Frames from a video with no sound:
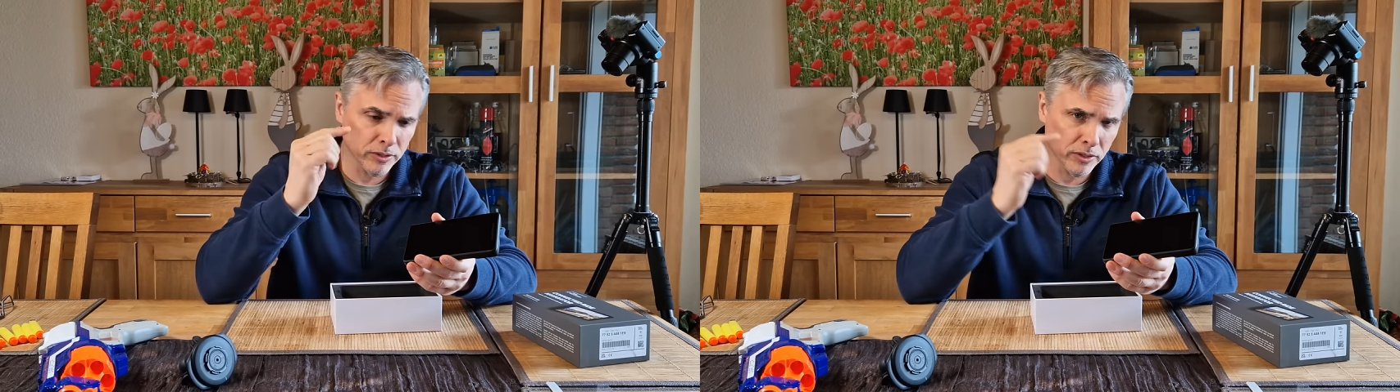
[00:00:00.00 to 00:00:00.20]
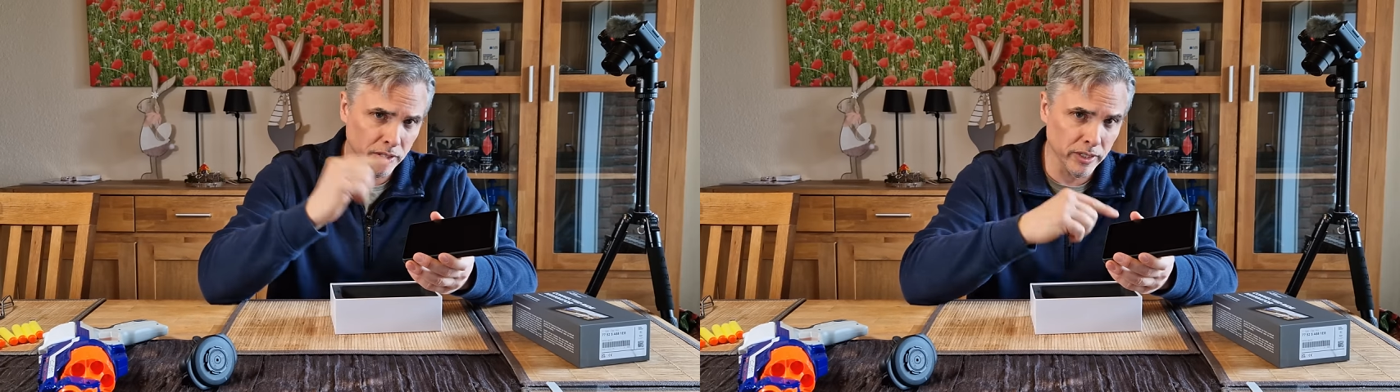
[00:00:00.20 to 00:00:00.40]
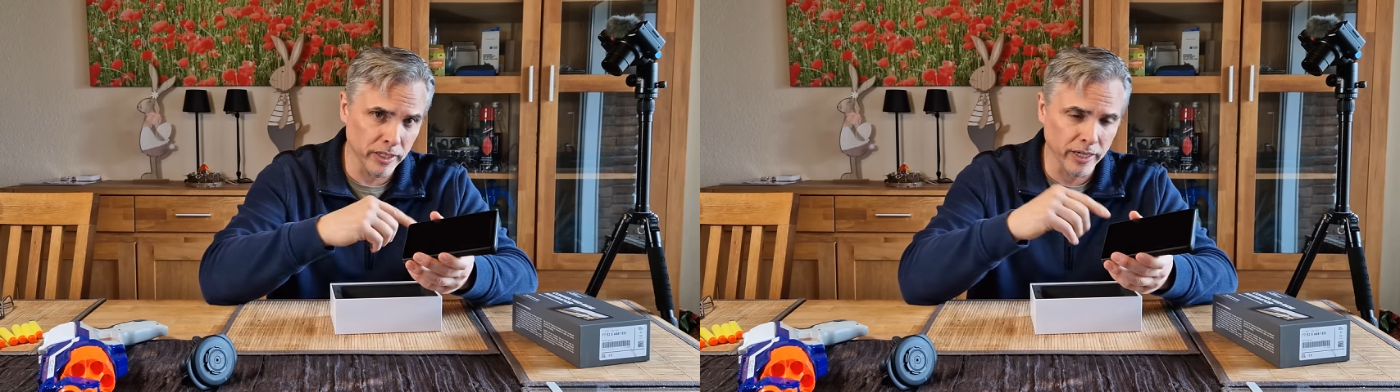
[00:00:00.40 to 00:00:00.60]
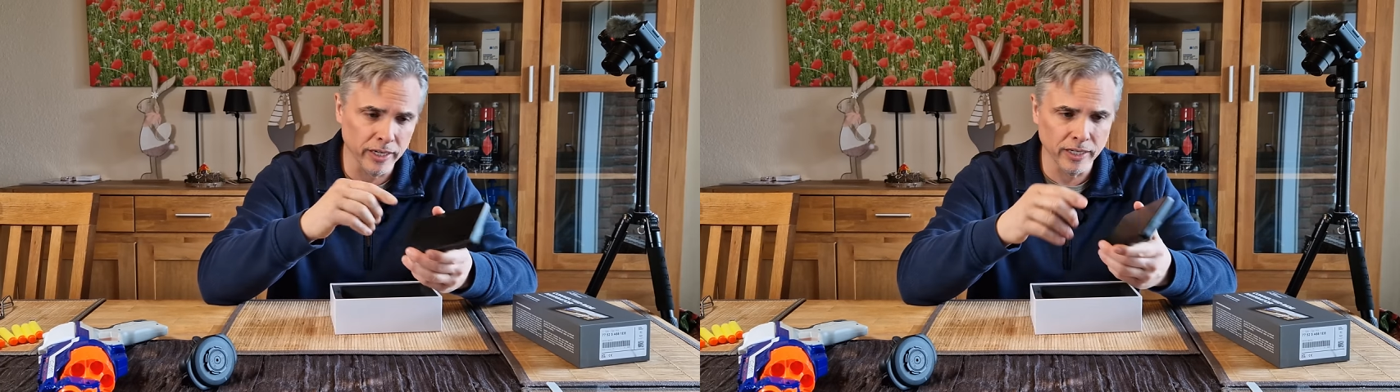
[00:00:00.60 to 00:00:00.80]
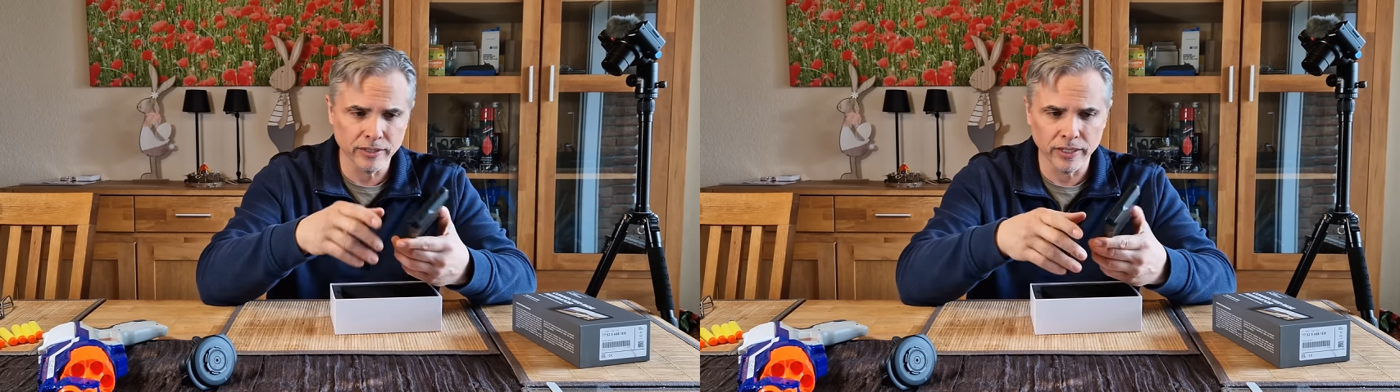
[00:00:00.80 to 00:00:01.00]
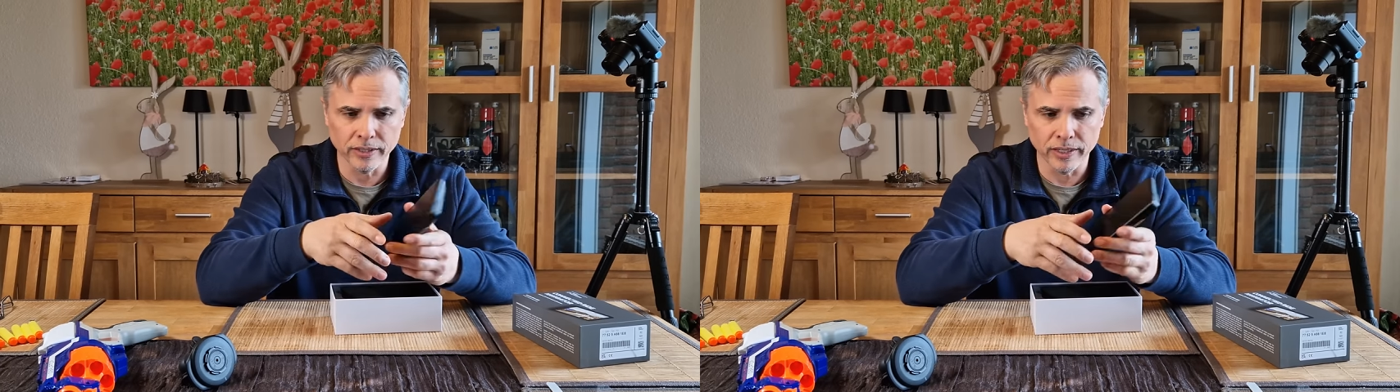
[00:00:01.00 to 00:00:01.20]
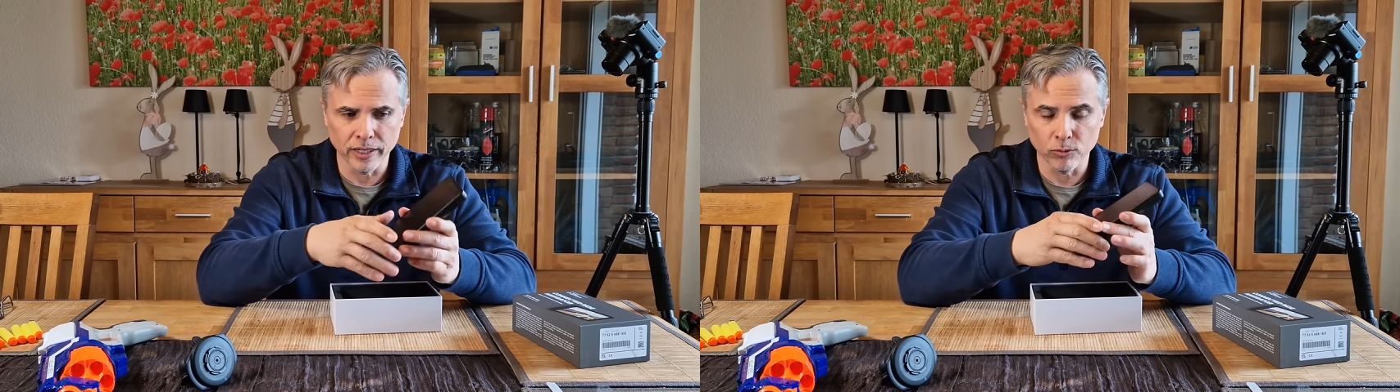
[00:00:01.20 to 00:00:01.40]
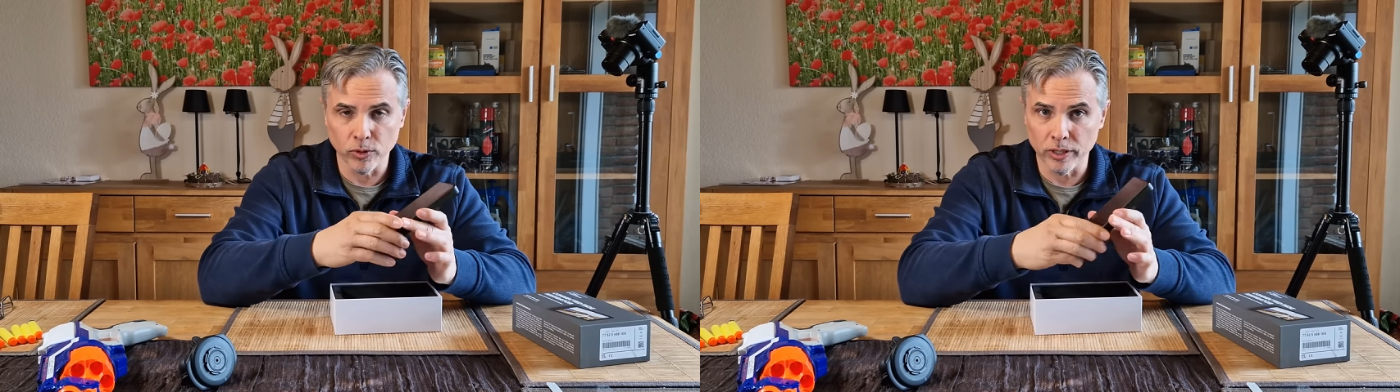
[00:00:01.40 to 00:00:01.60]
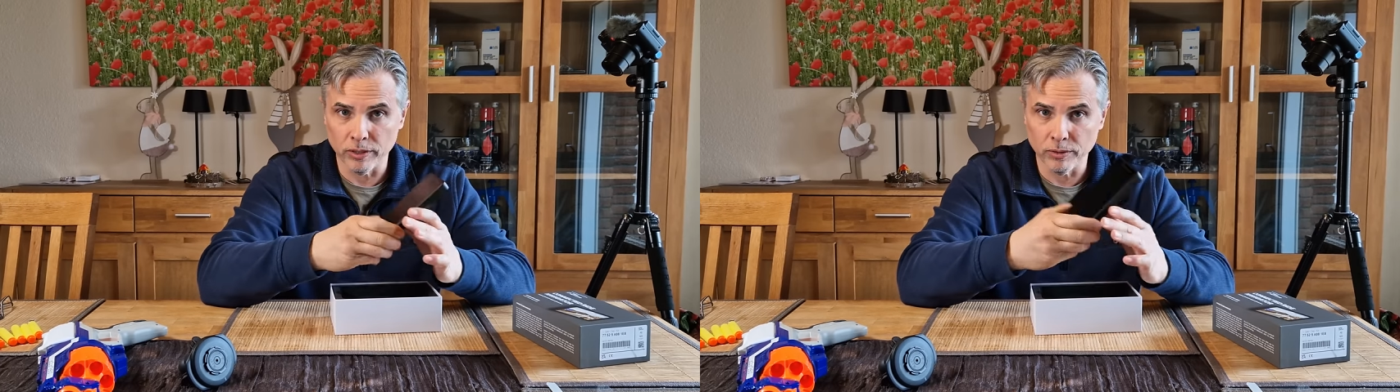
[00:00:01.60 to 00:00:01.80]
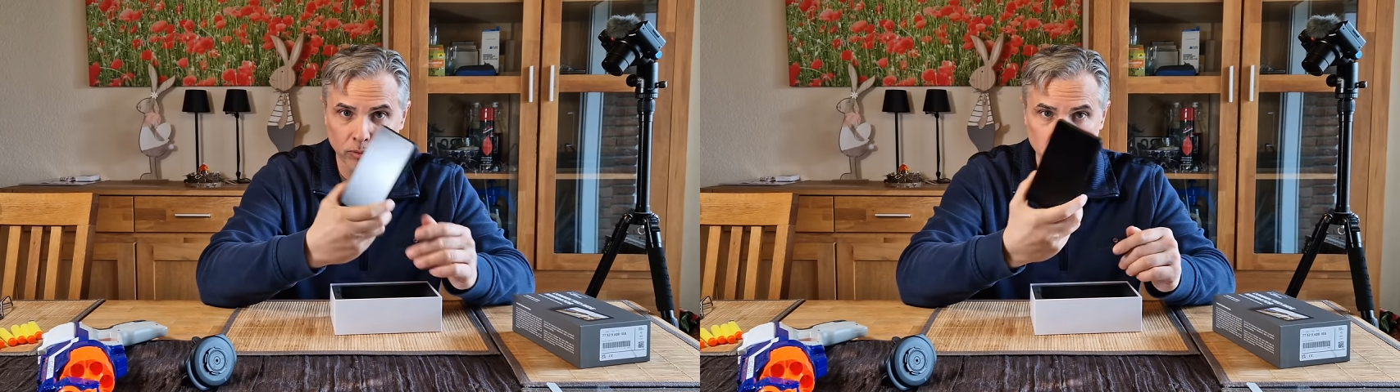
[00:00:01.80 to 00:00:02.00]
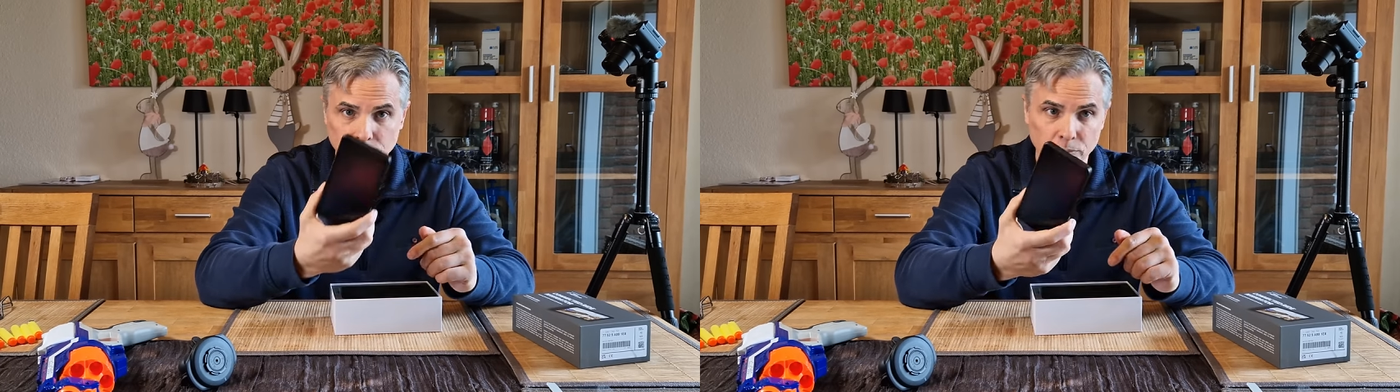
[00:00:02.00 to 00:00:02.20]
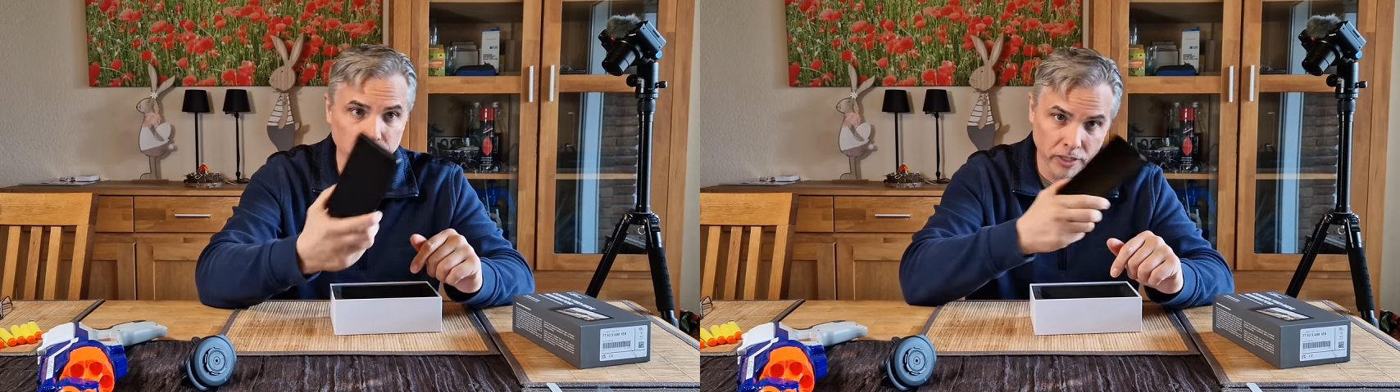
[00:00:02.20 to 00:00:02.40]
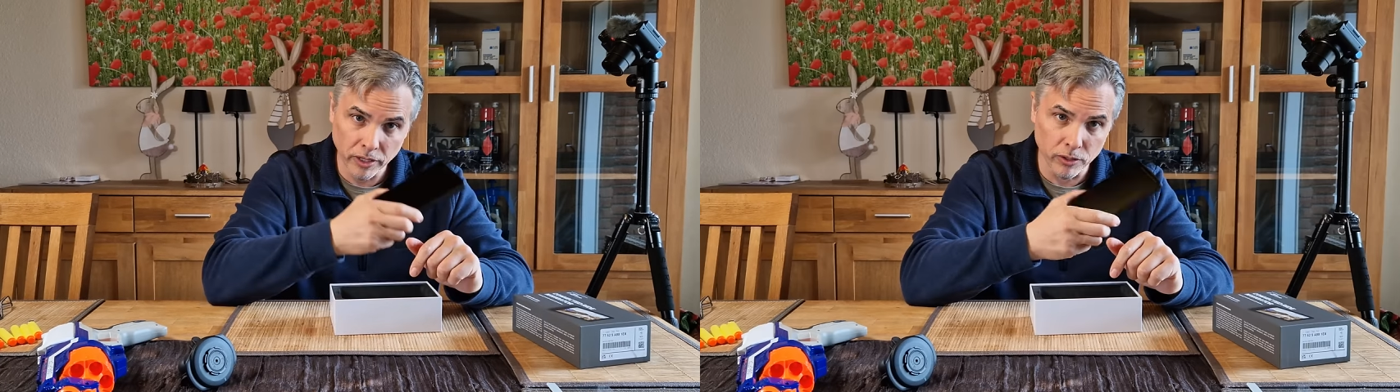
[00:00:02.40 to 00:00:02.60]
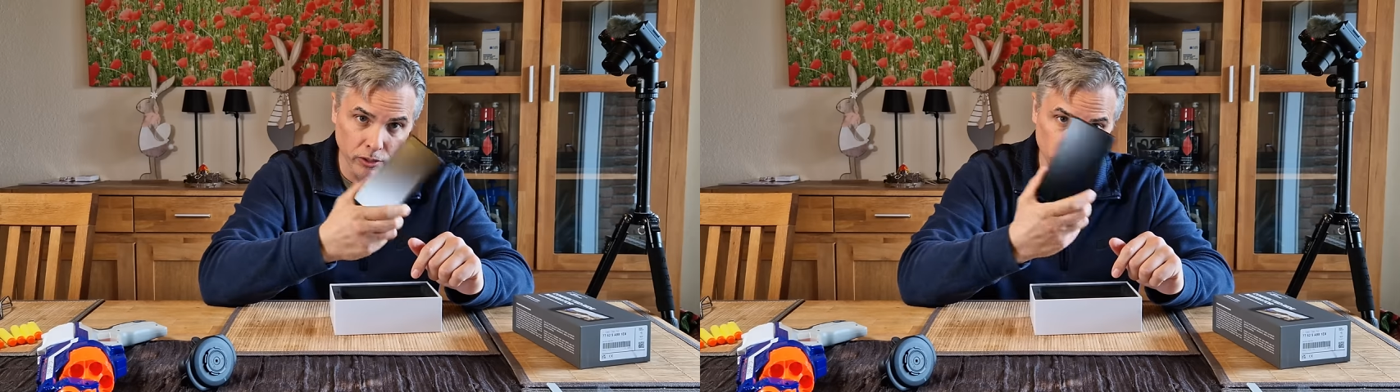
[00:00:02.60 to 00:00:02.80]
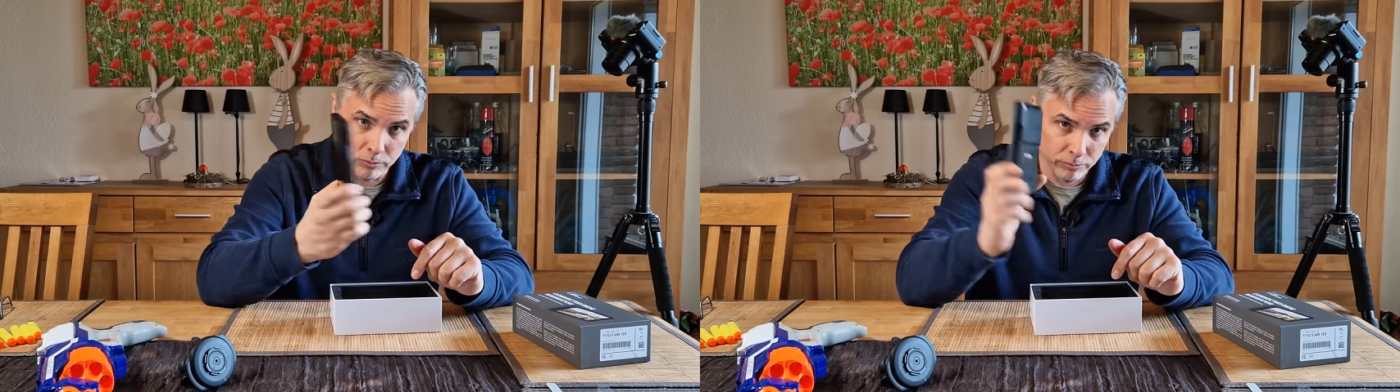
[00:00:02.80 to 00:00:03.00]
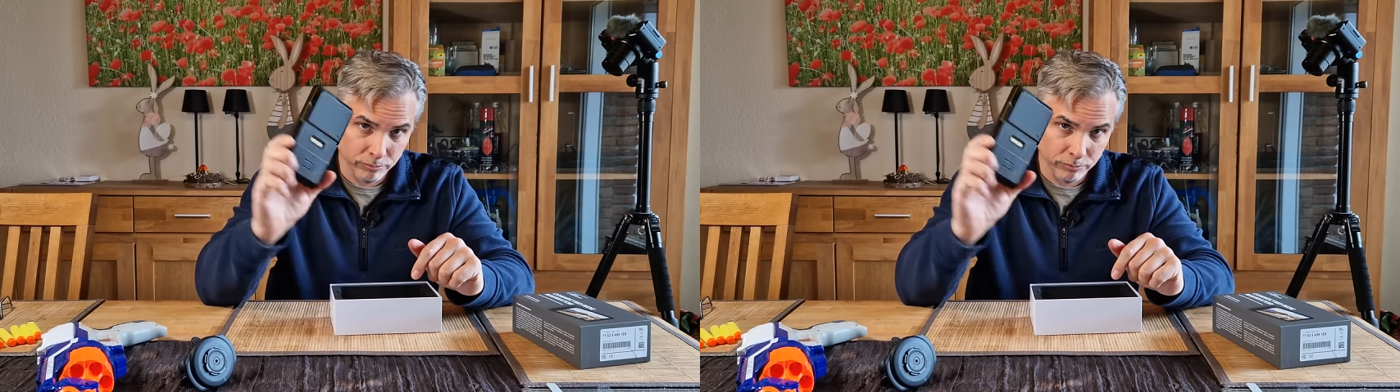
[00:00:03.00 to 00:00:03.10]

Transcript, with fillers: Sunday night I sat down with the other